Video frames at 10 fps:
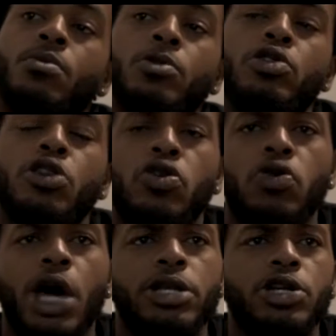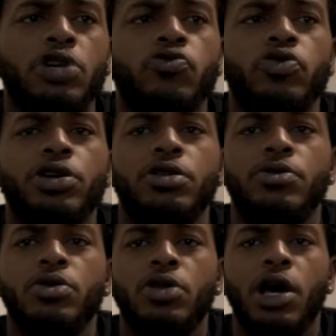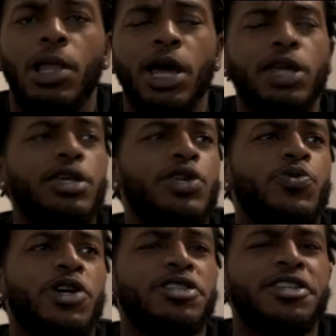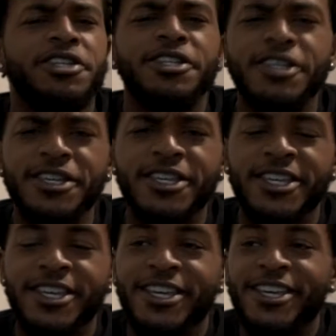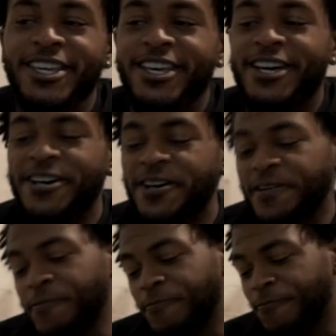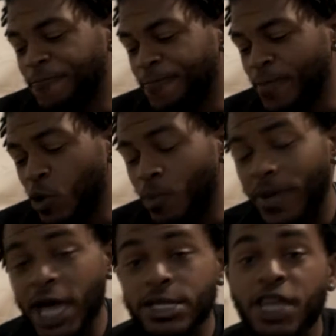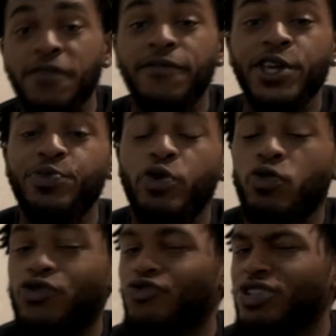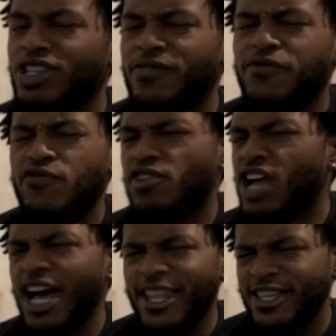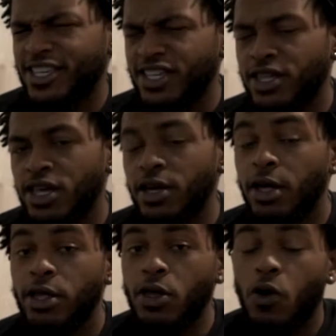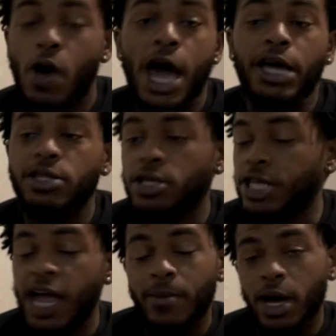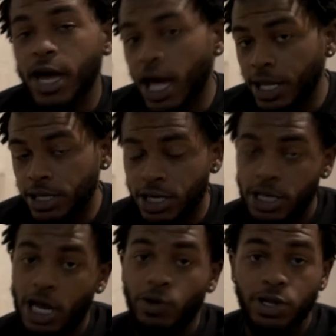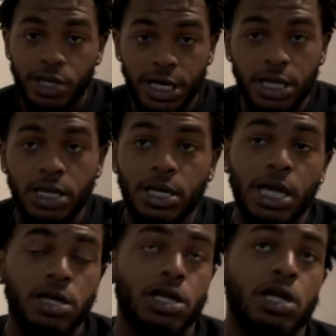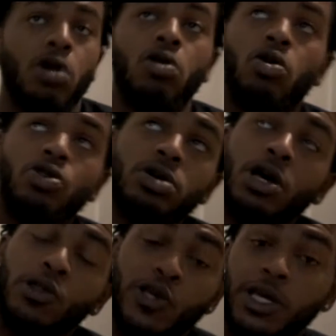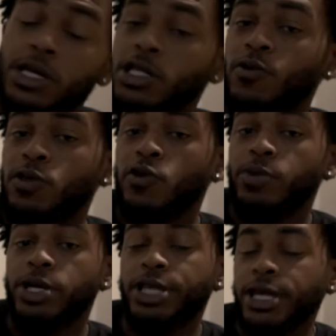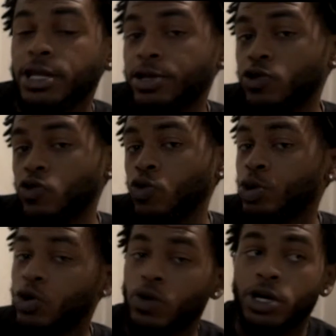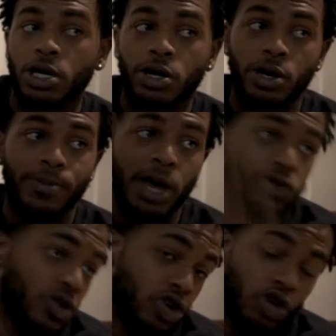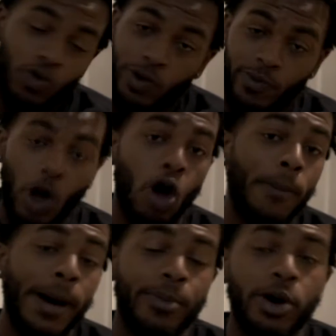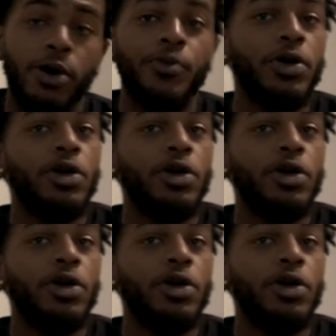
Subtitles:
So I done what a lot of kids back then did. Back then, Facebook was really for colleges. So I could just type my college in that I was attending, and then all the other kids that was going to be attending the school were going there, about to go, would all pop up.